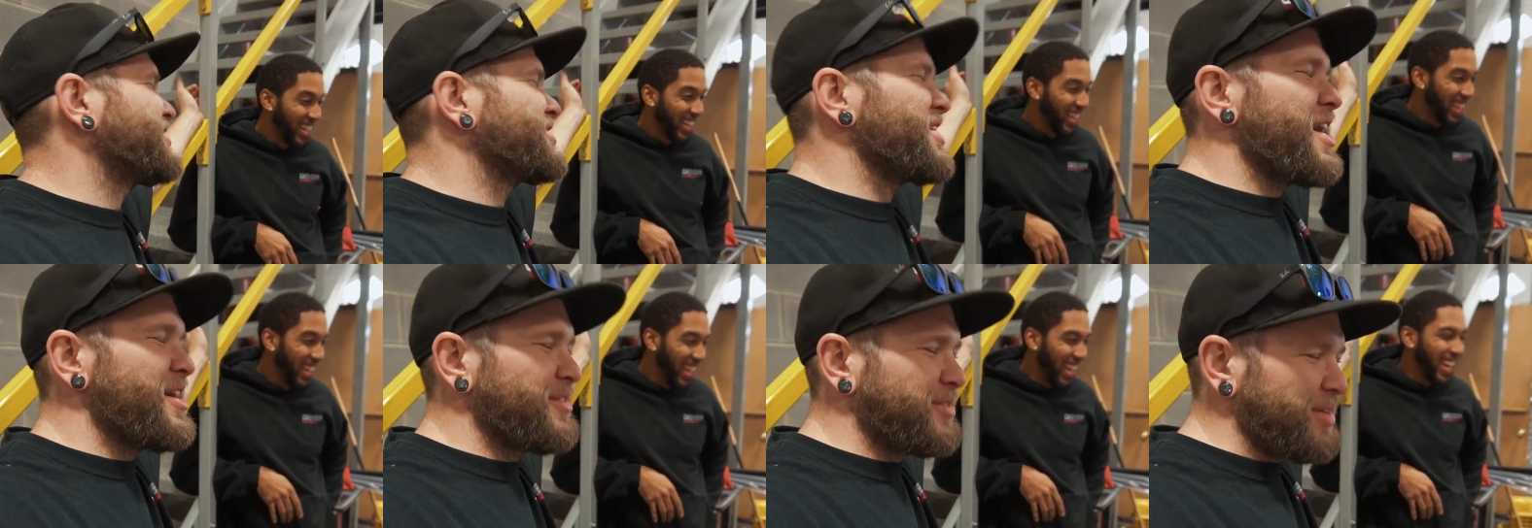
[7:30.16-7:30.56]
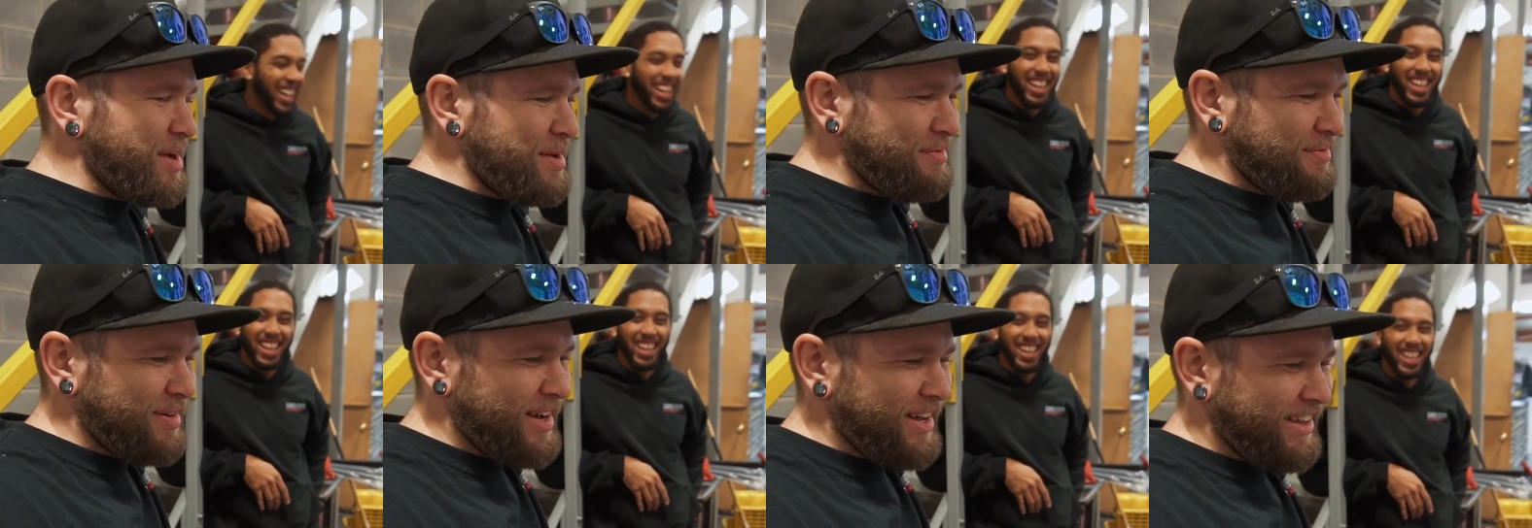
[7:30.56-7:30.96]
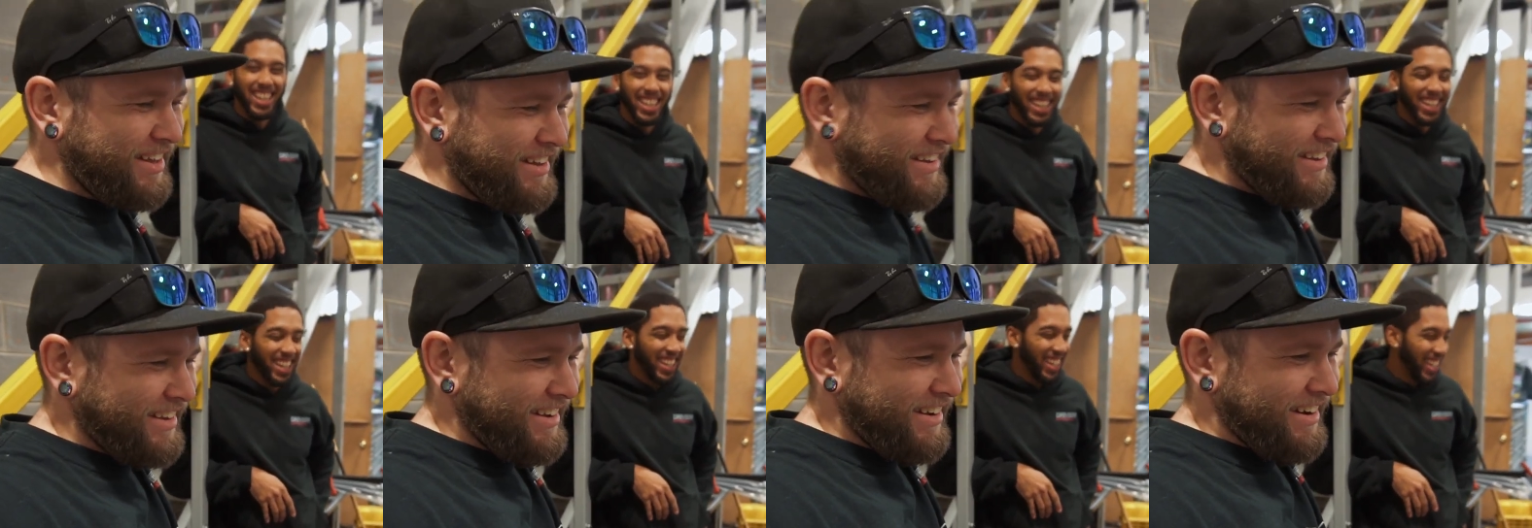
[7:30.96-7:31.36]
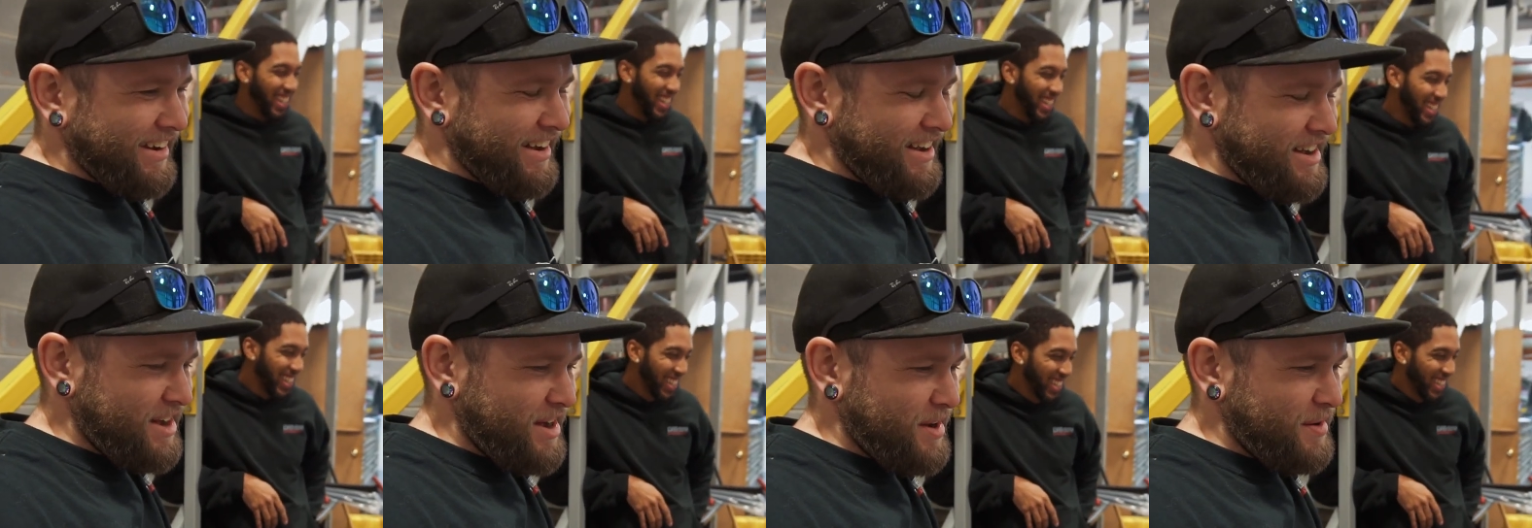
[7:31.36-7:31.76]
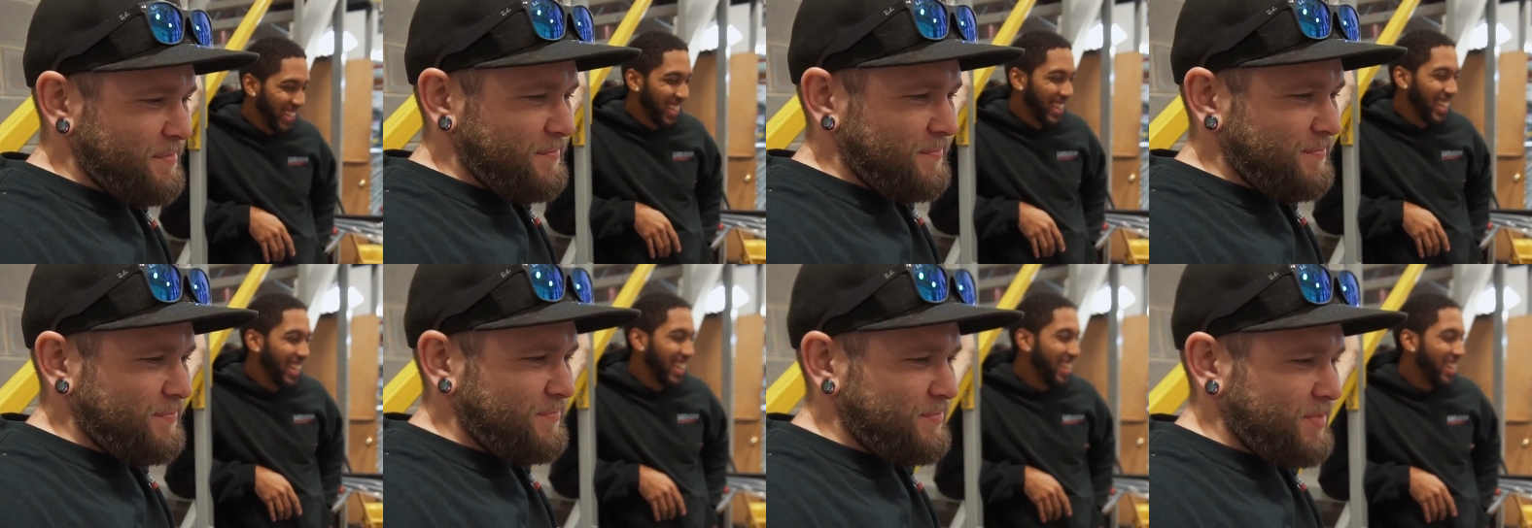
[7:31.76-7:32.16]
Speaker 1: driveway, but
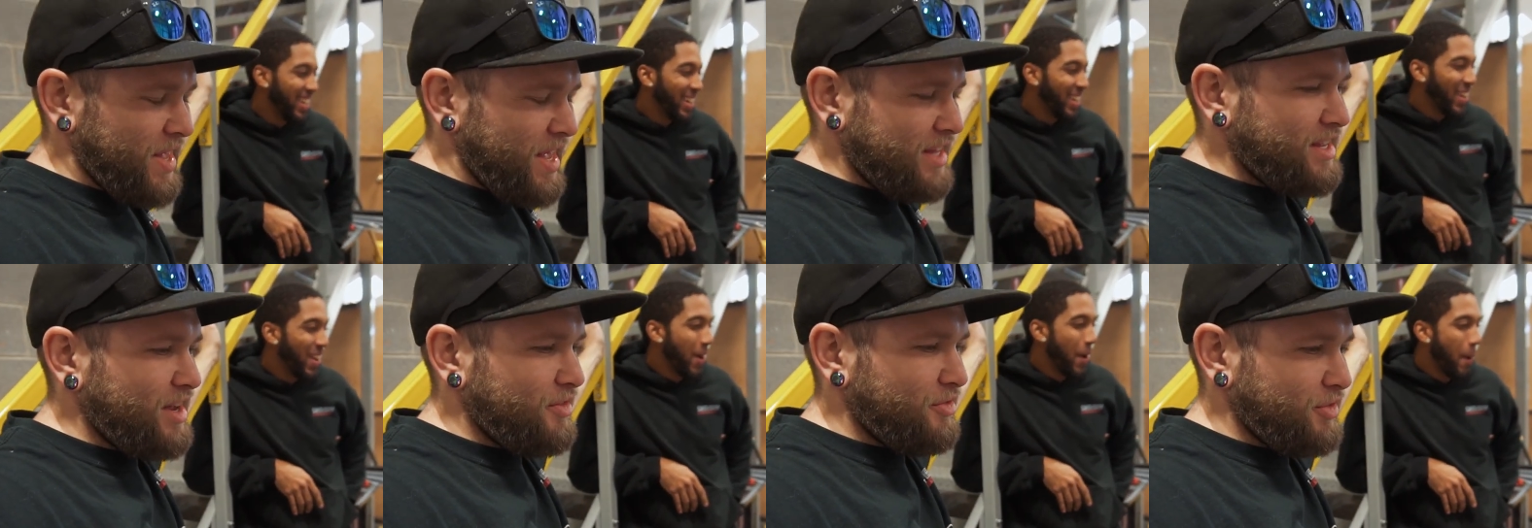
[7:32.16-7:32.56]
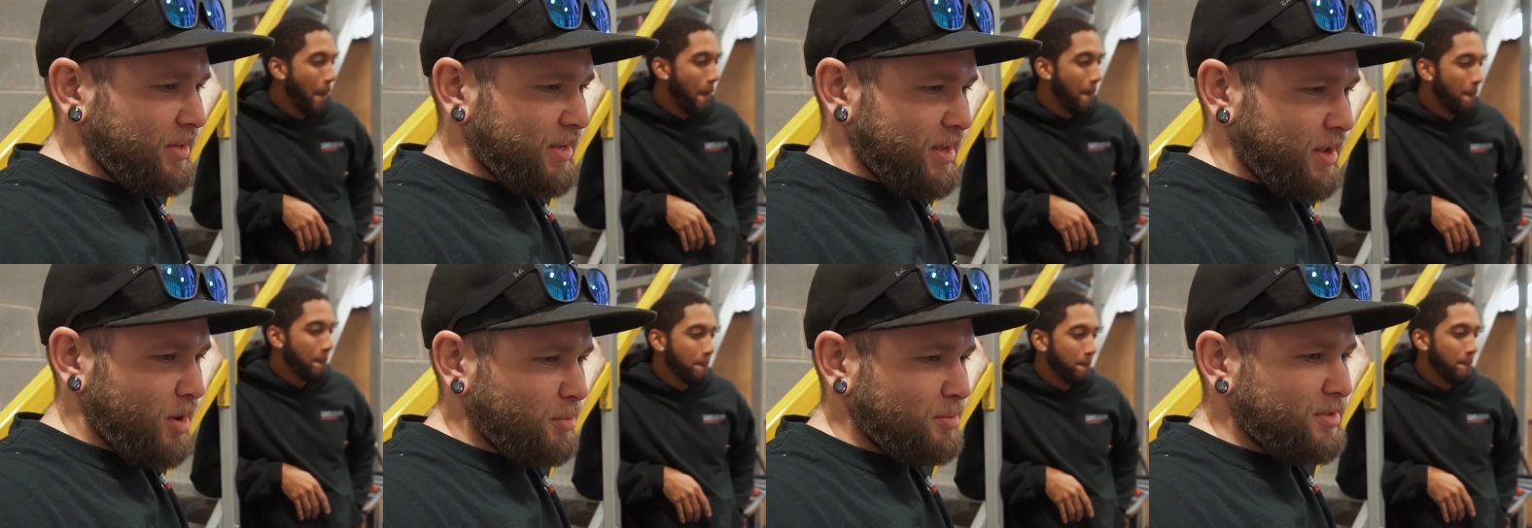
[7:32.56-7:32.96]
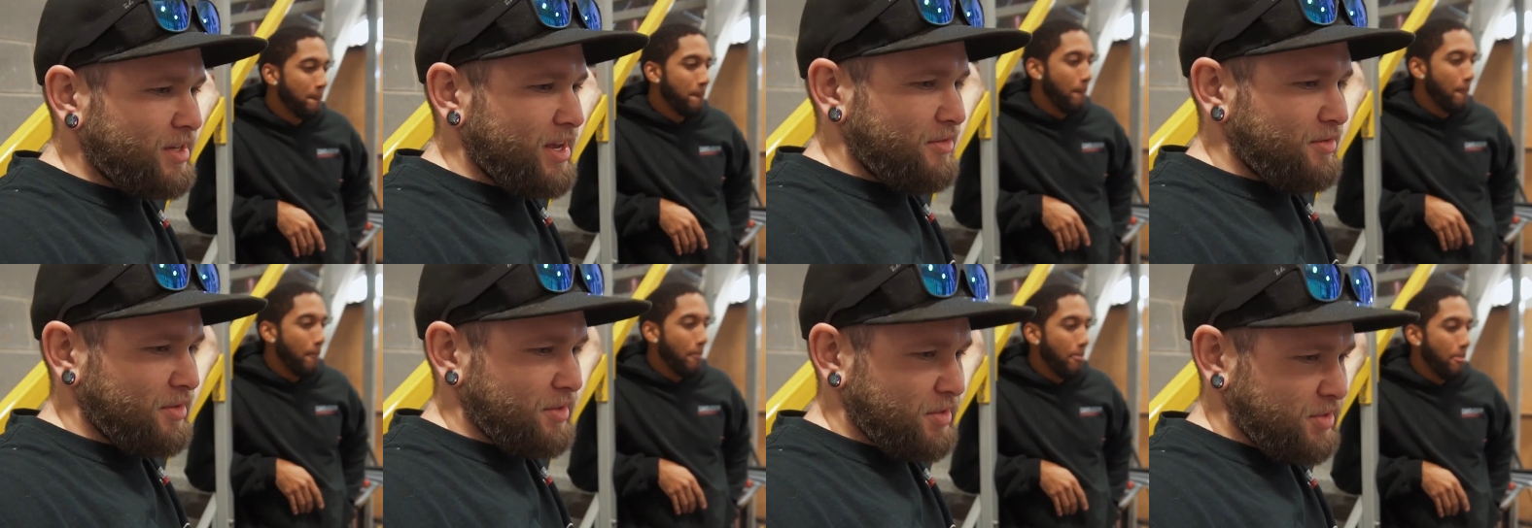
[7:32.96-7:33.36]
um, it definitely helps having a